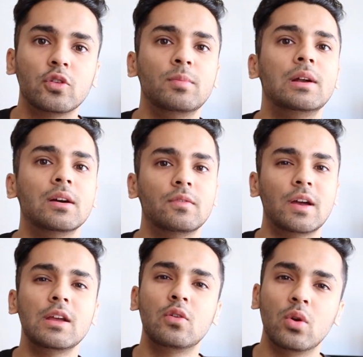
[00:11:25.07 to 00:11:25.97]
To build a
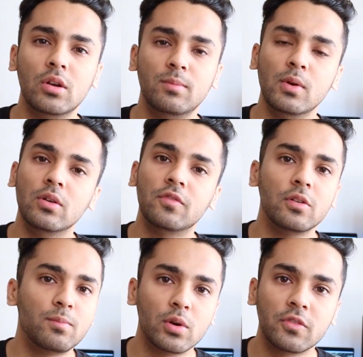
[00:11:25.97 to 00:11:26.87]
very good, beautiful
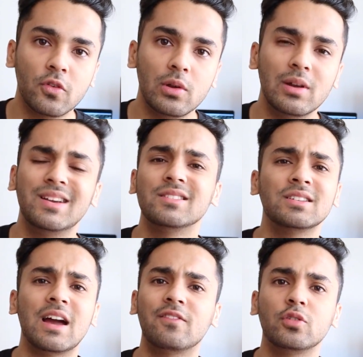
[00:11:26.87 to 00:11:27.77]
portfolio, it doesn't
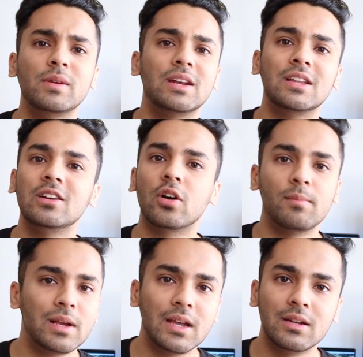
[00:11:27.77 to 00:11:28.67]
have to be anything
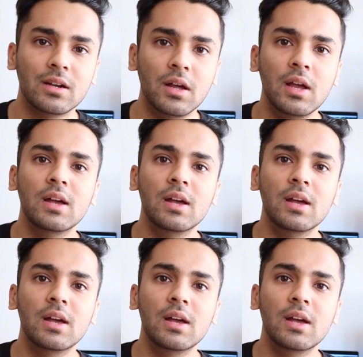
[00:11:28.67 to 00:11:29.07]
complicated.